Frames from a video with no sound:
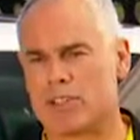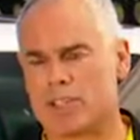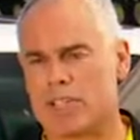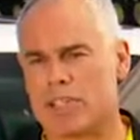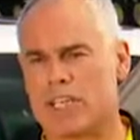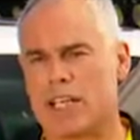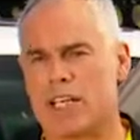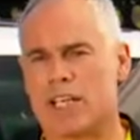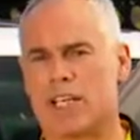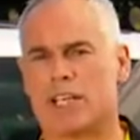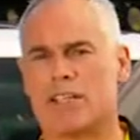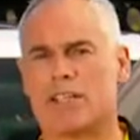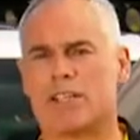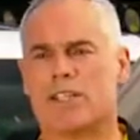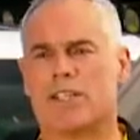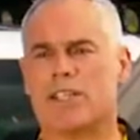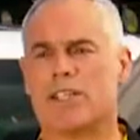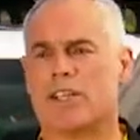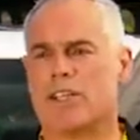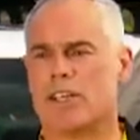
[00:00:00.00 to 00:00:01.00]
together,
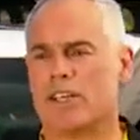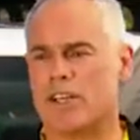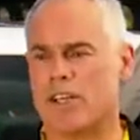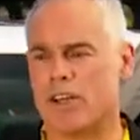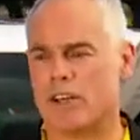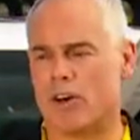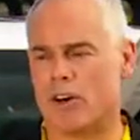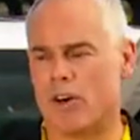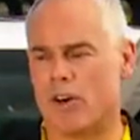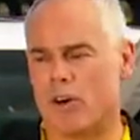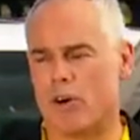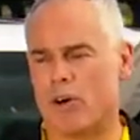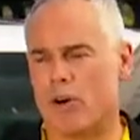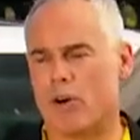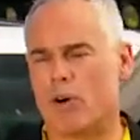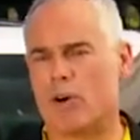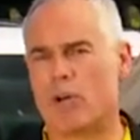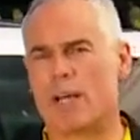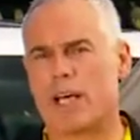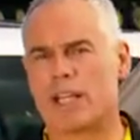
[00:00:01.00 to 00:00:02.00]

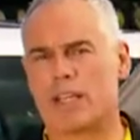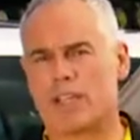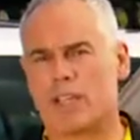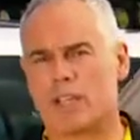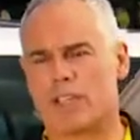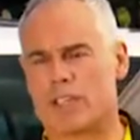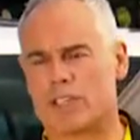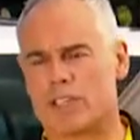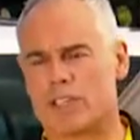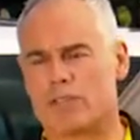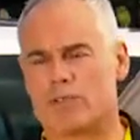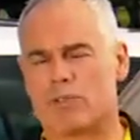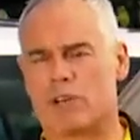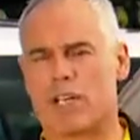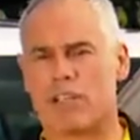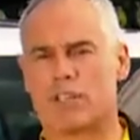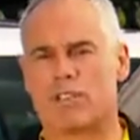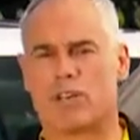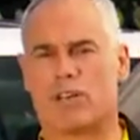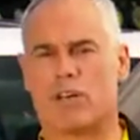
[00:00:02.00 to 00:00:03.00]
all that little extra
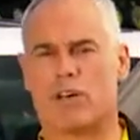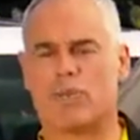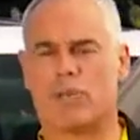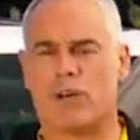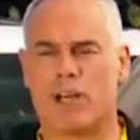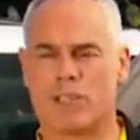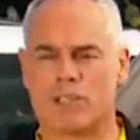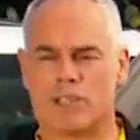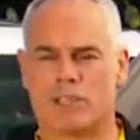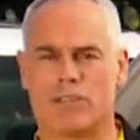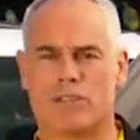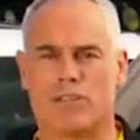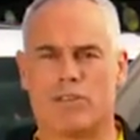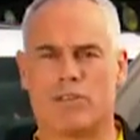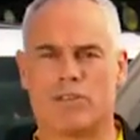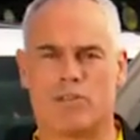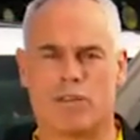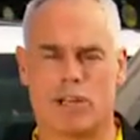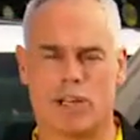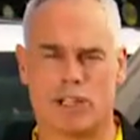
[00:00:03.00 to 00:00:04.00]
run time runs
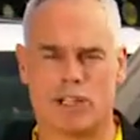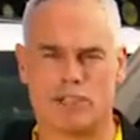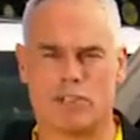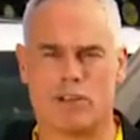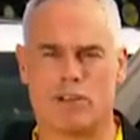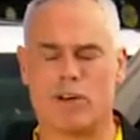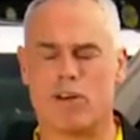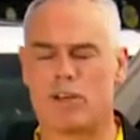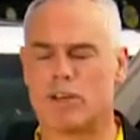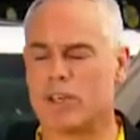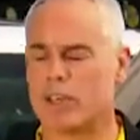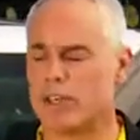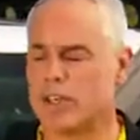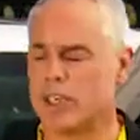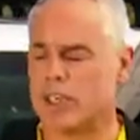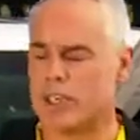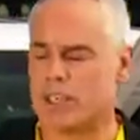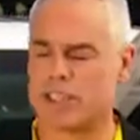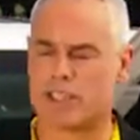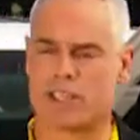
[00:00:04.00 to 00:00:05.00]
along.
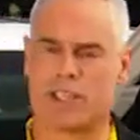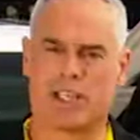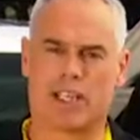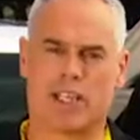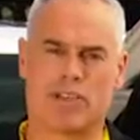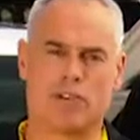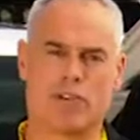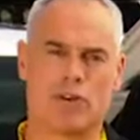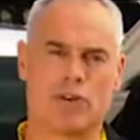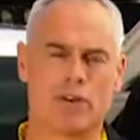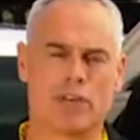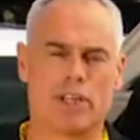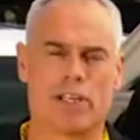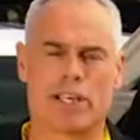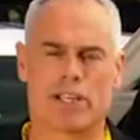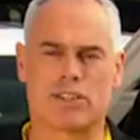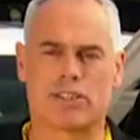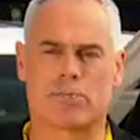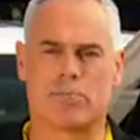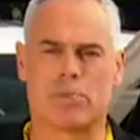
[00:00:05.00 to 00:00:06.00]
It's going to give you all the
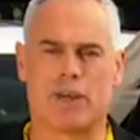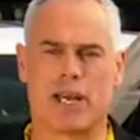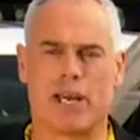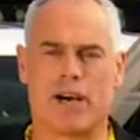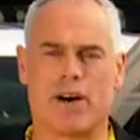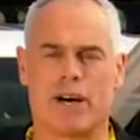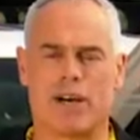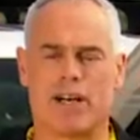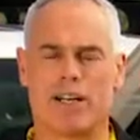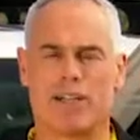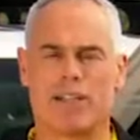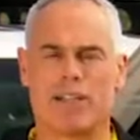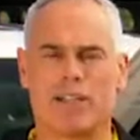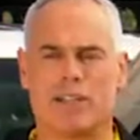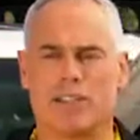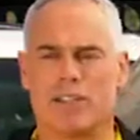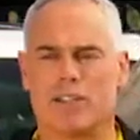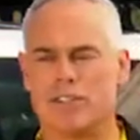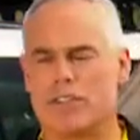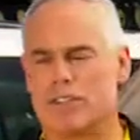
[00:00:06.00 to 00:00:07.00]
extra power
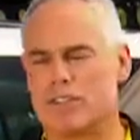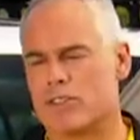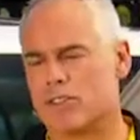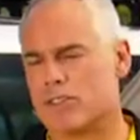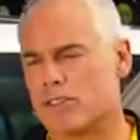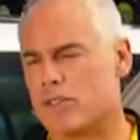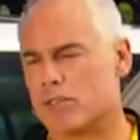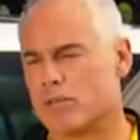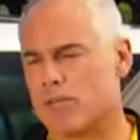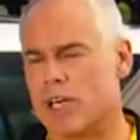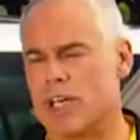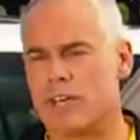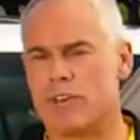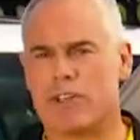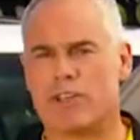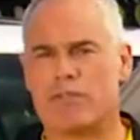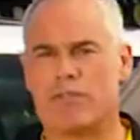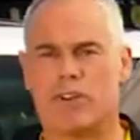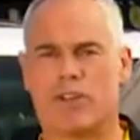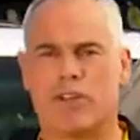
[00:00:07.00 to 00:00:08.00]
to run
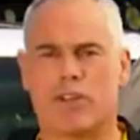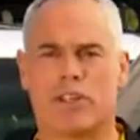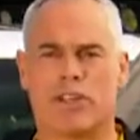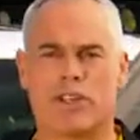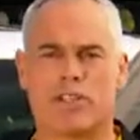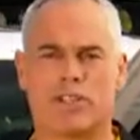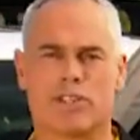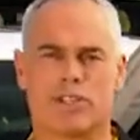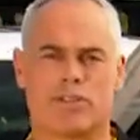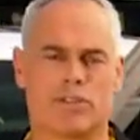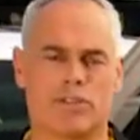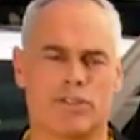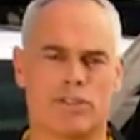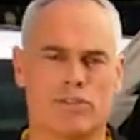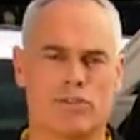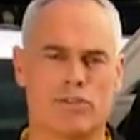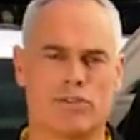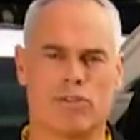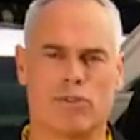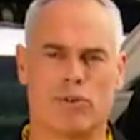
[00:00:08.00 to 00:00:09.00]
your inverters to
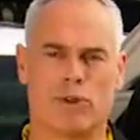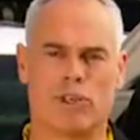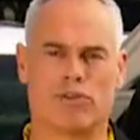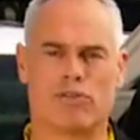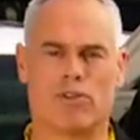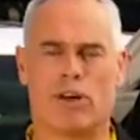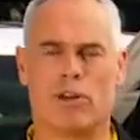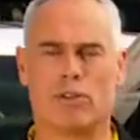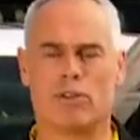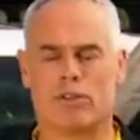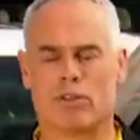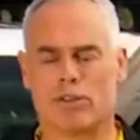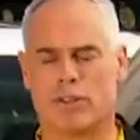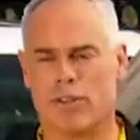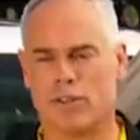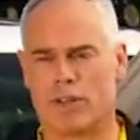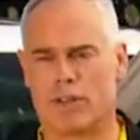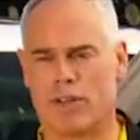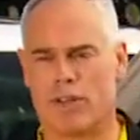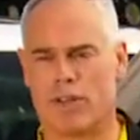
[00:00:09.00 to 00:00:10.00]
240 volt
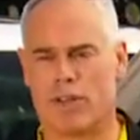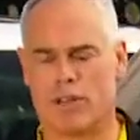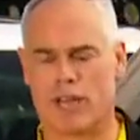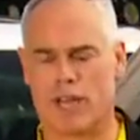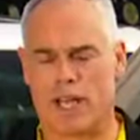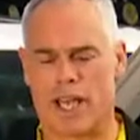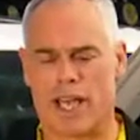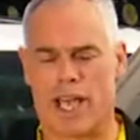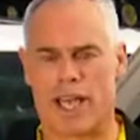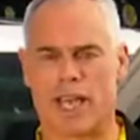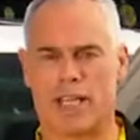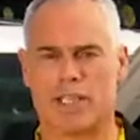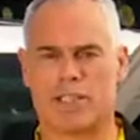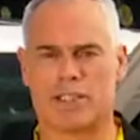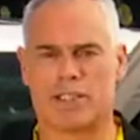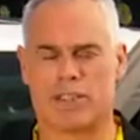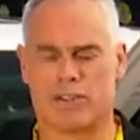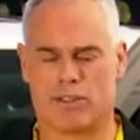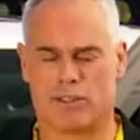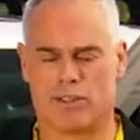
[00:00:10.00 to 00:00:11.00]
and
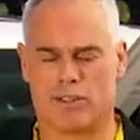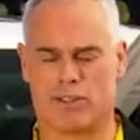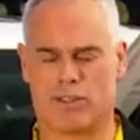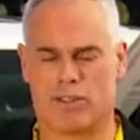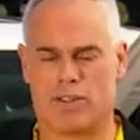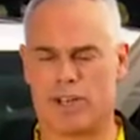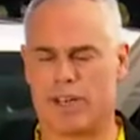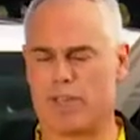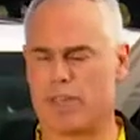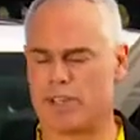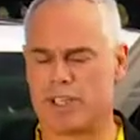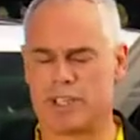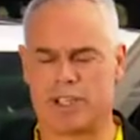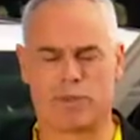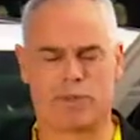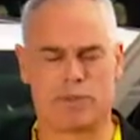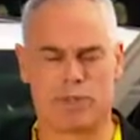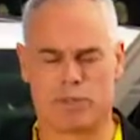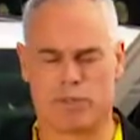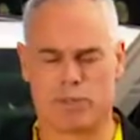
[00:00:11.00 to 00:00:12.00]
everything
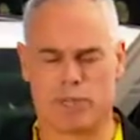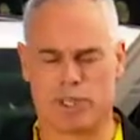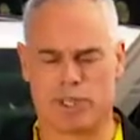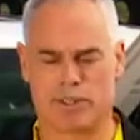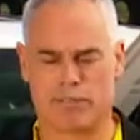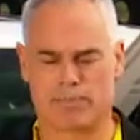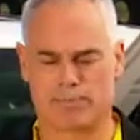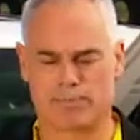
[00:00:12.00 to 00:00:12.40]
in between.